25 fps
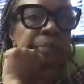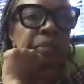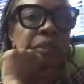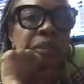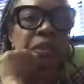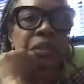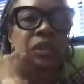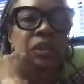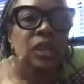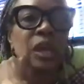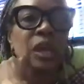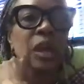
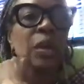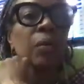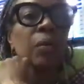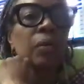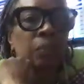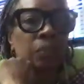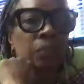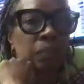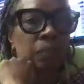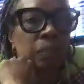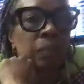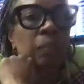you
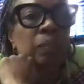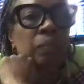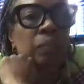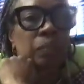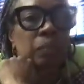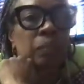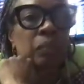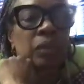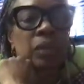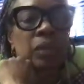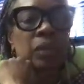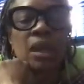know,
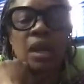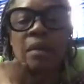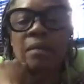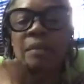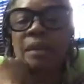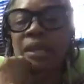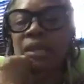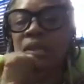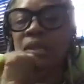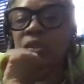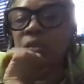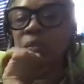I
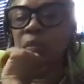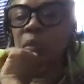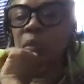might do